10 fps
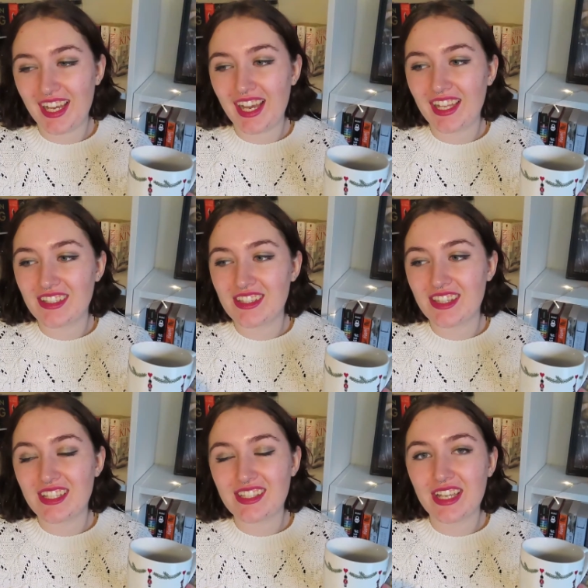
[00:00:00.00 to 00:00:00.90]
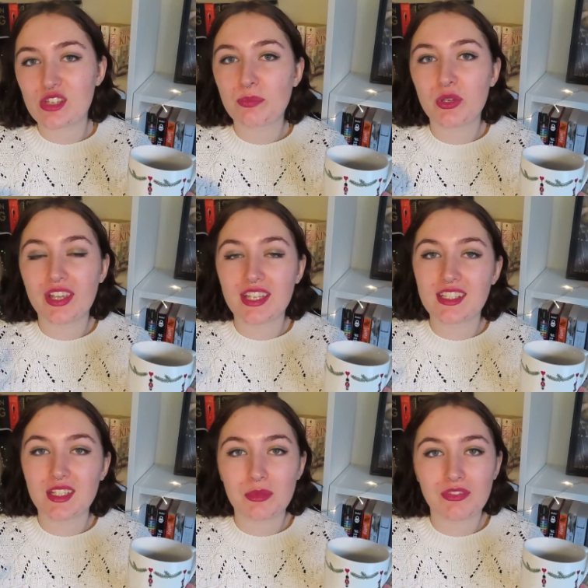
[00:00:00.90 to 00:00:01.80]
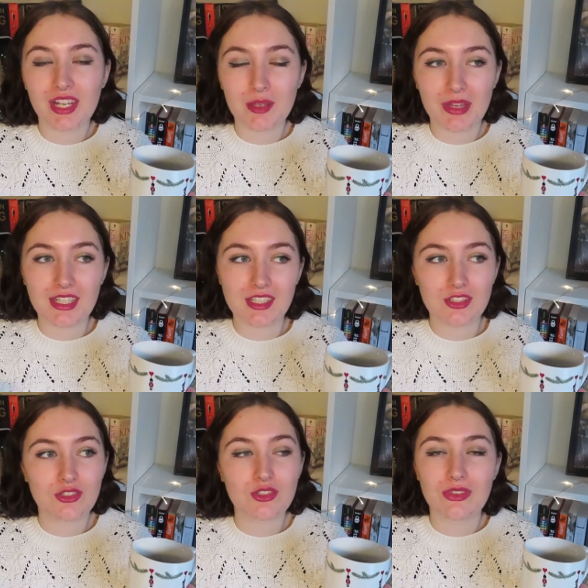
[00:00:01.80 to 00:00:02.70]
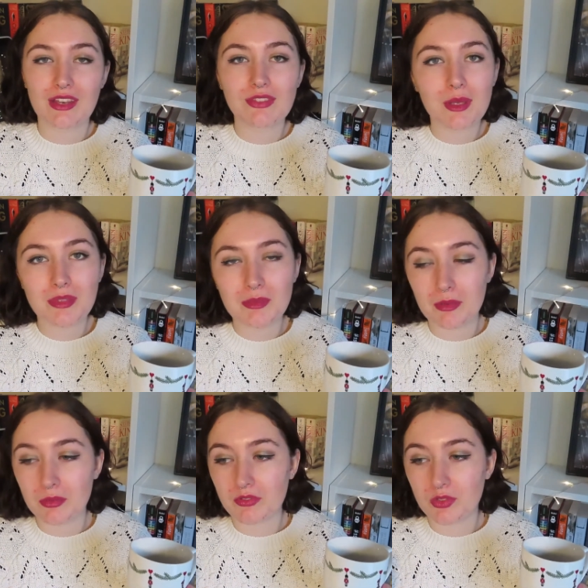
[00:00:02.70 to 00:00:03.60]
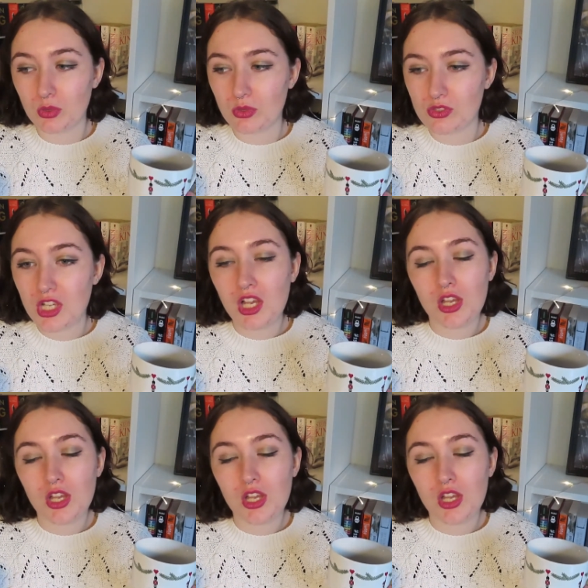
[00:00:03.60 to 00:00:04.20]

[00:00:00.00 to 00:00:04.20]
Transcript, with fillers: And this next book is gonna be recommended to that family member of yours